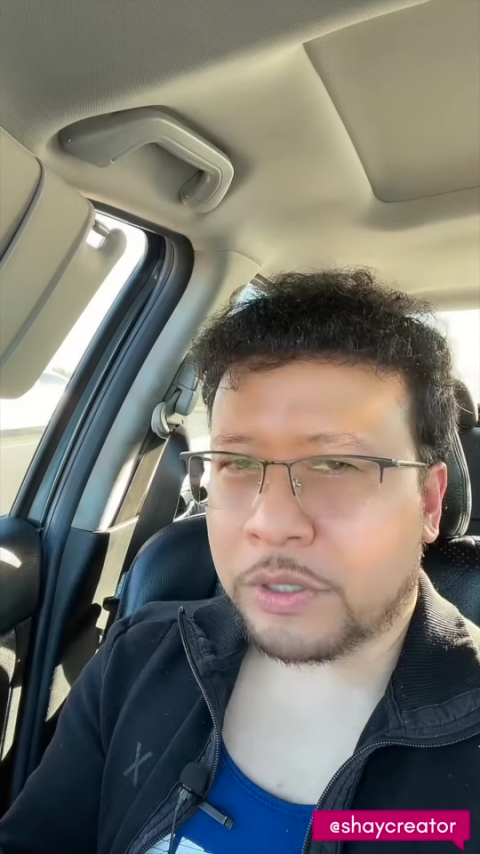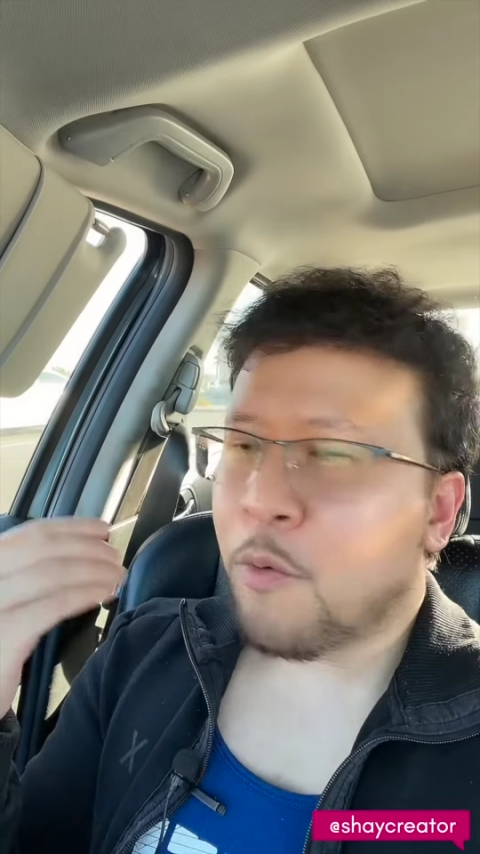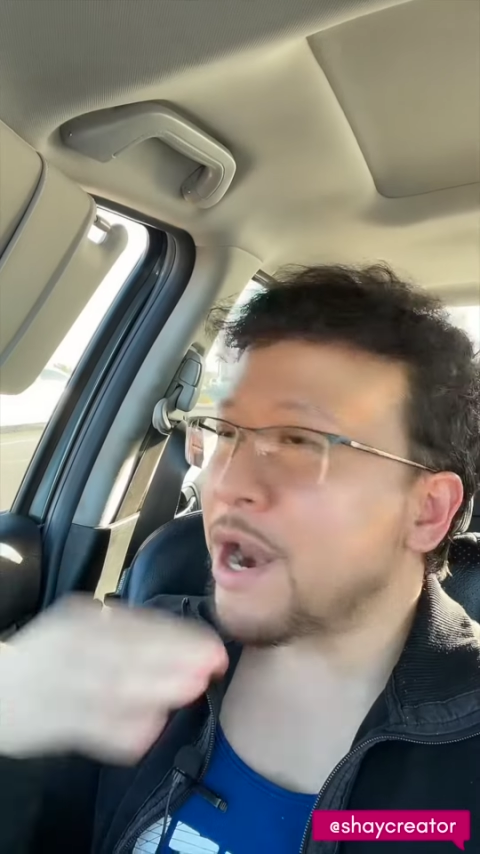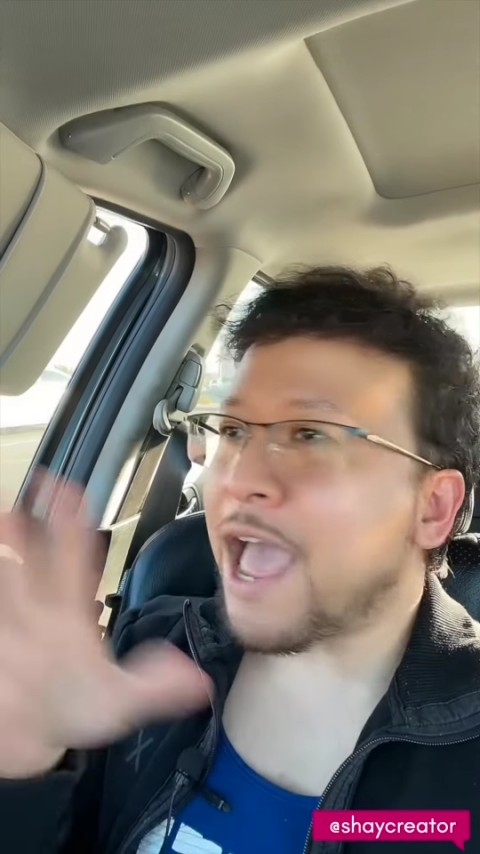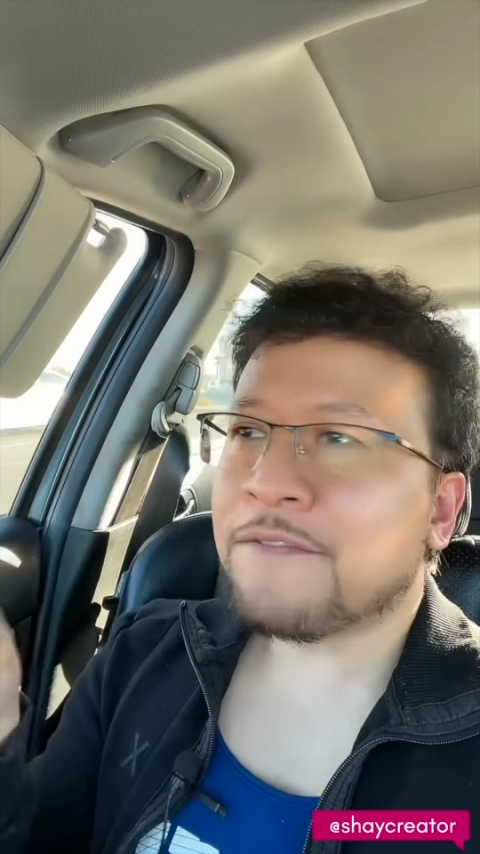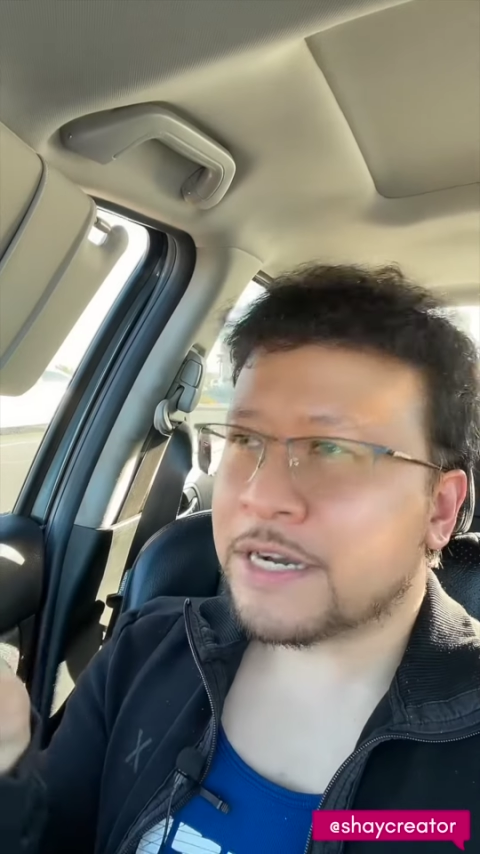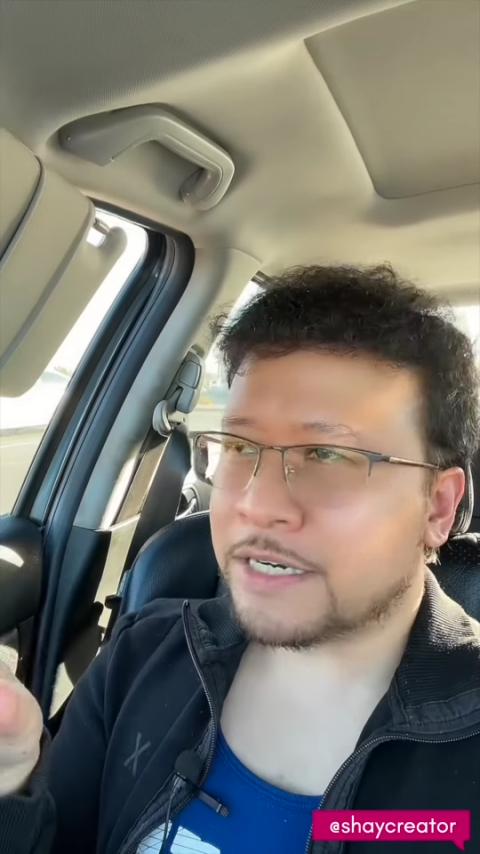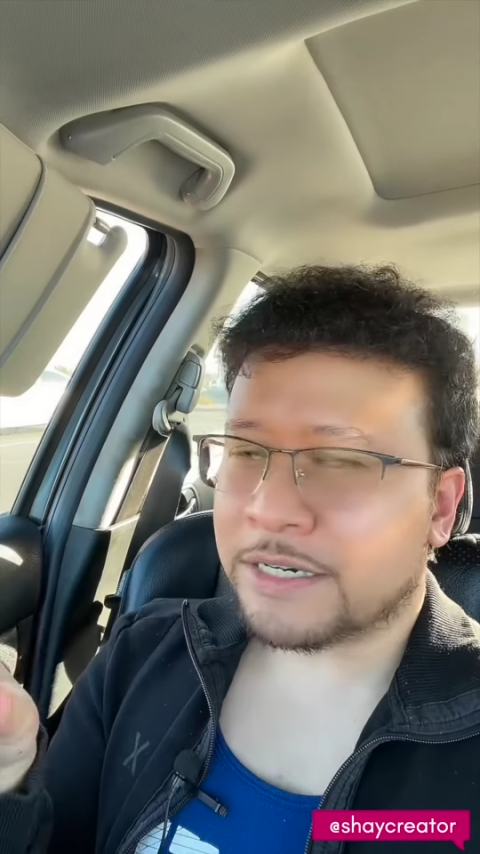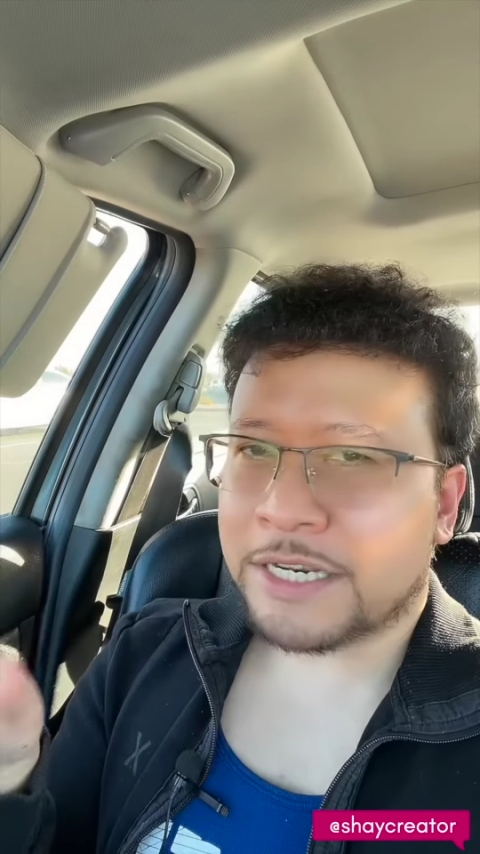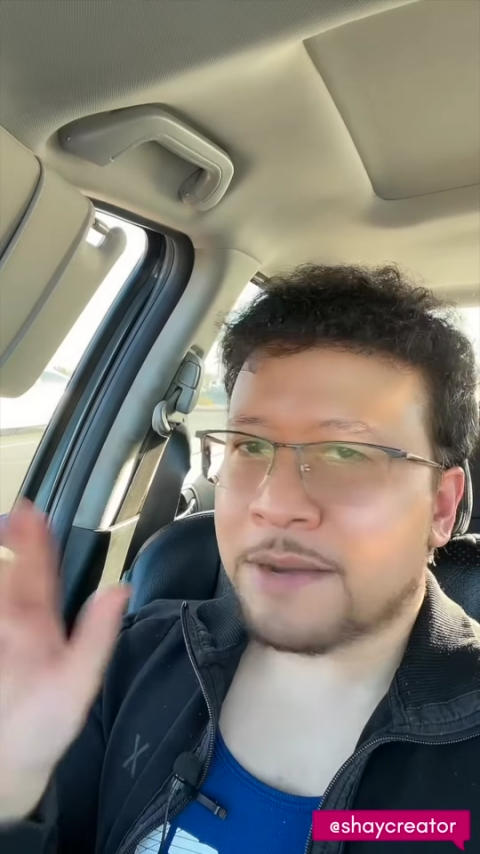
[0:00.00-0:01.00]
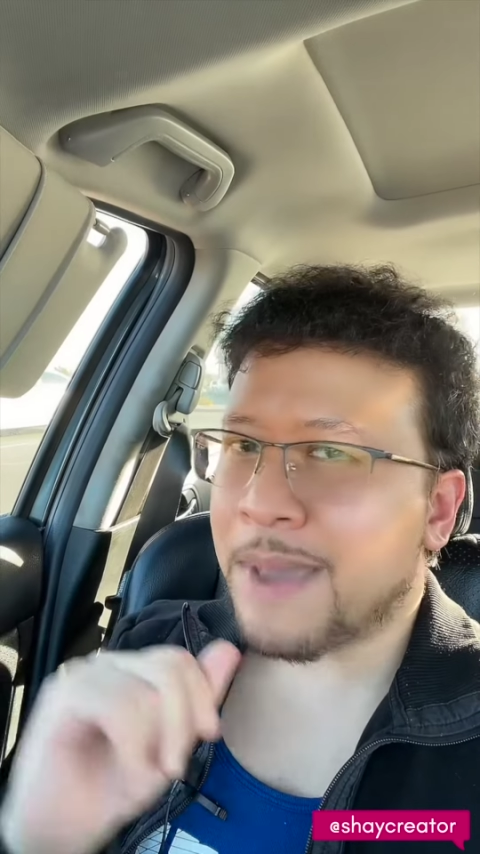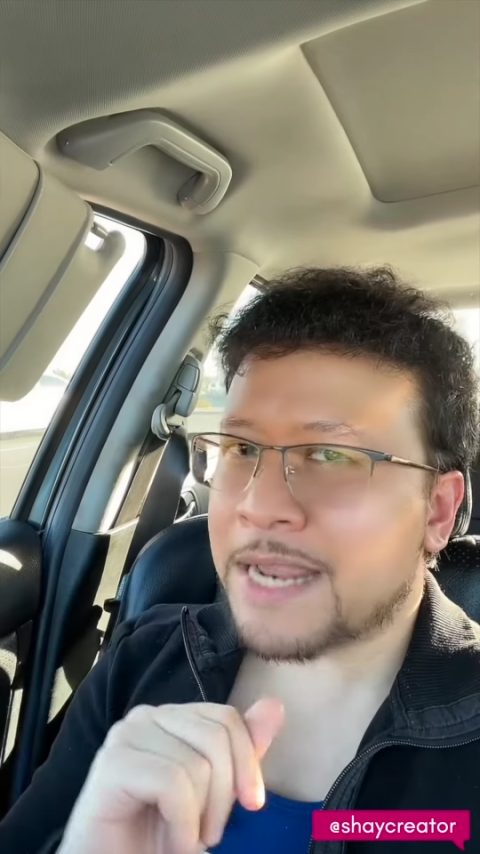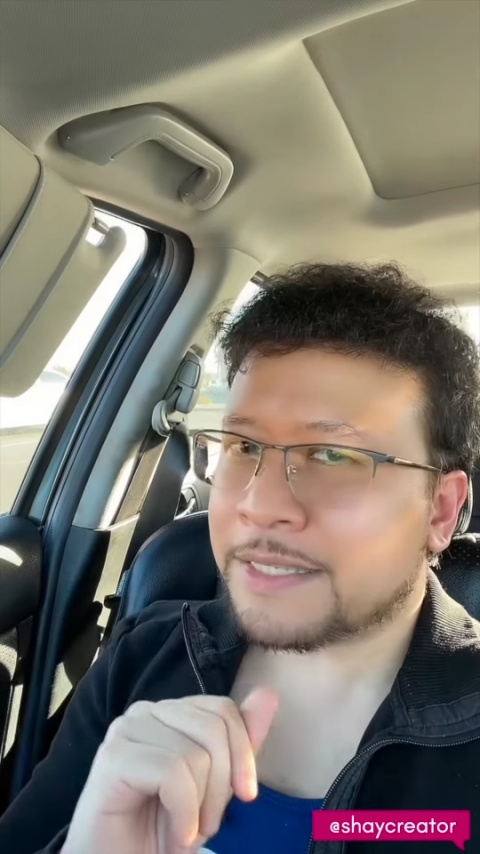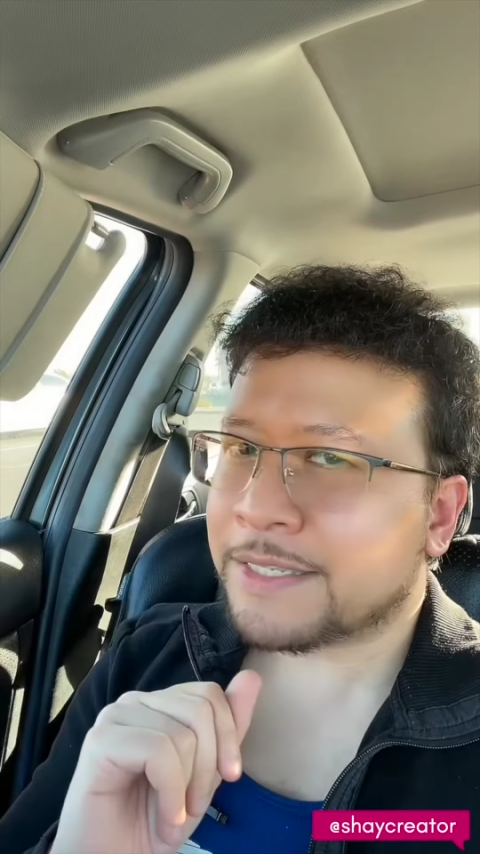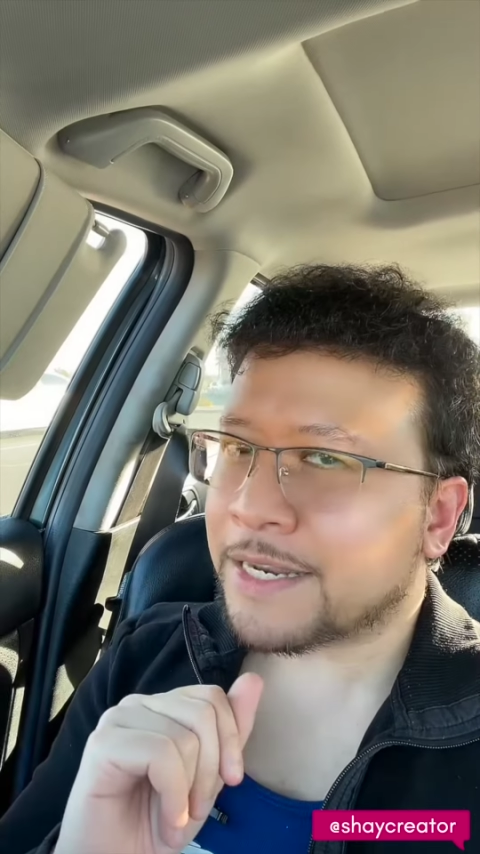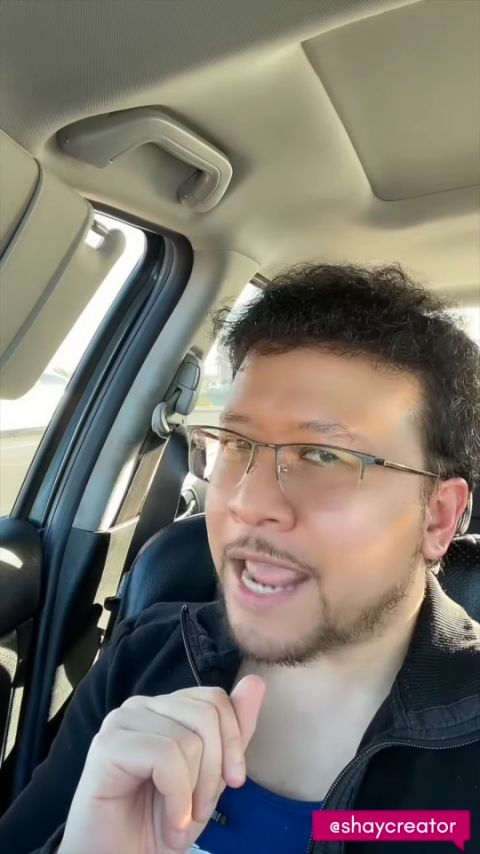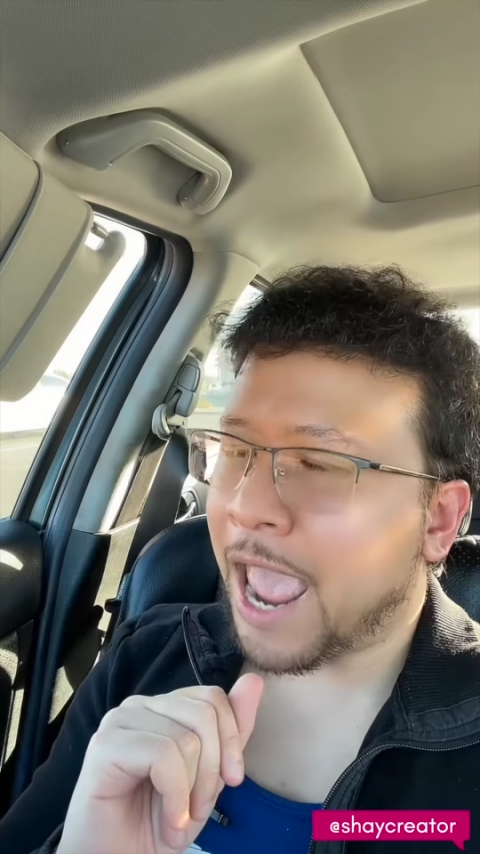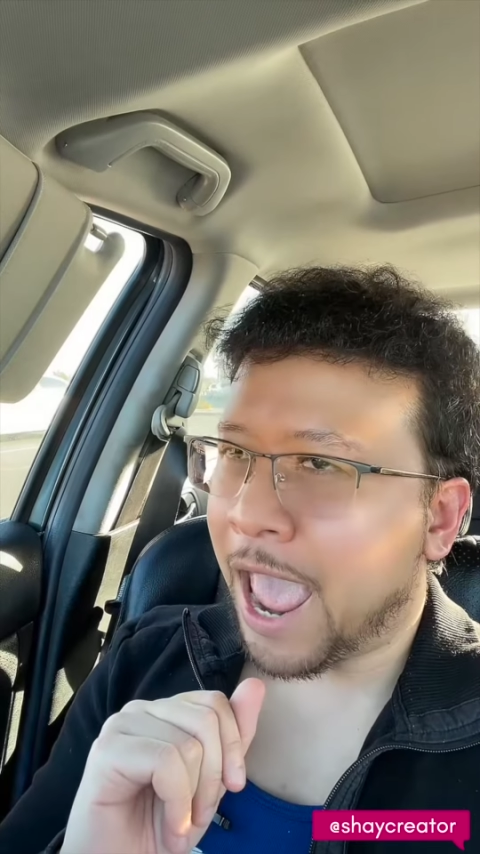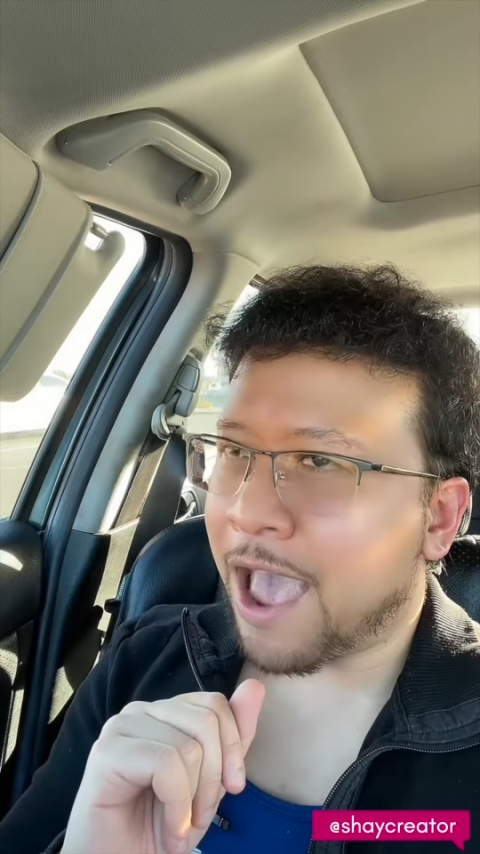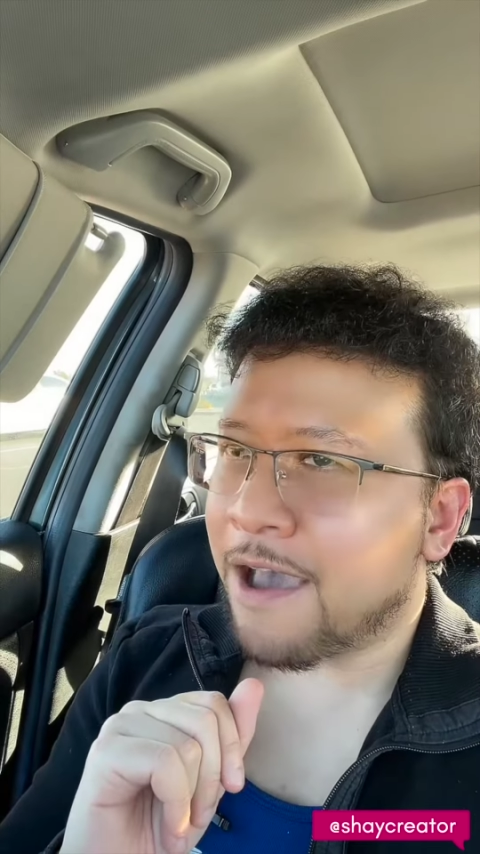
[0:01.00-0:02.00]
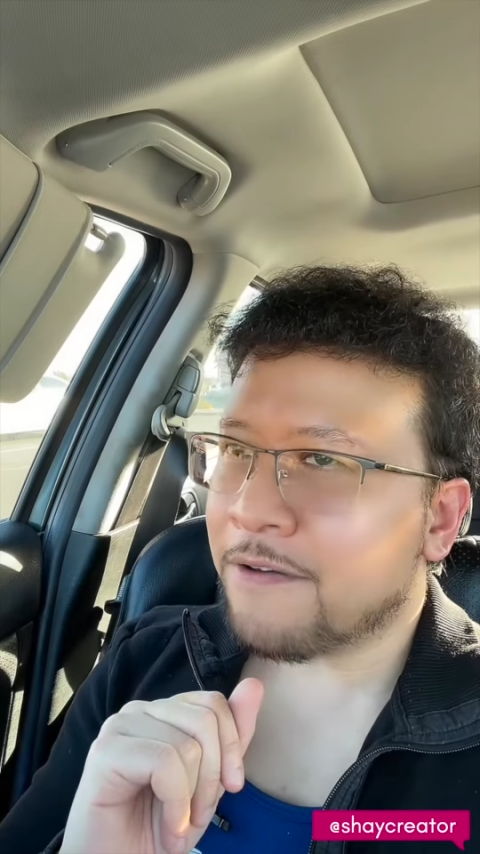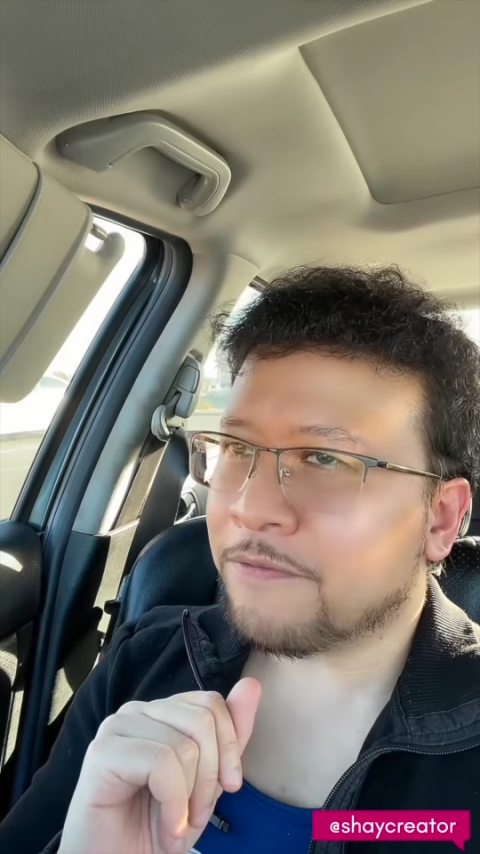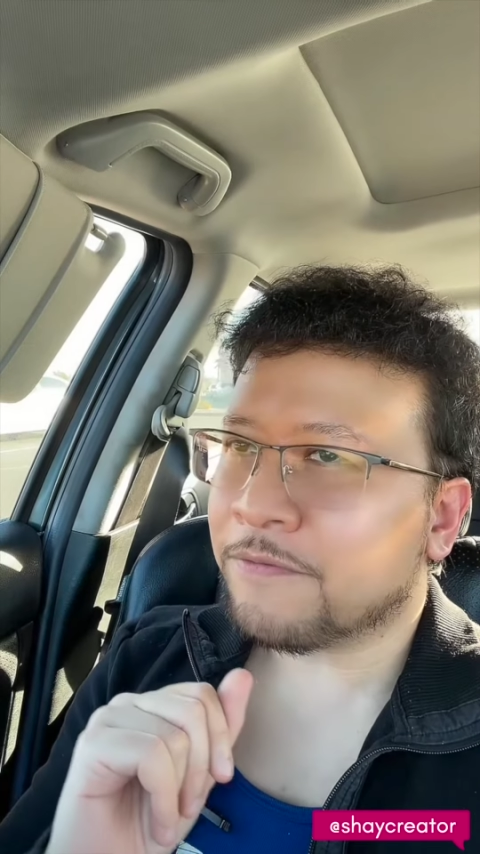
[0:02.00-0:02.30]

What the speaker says: whatever the amenities that they have?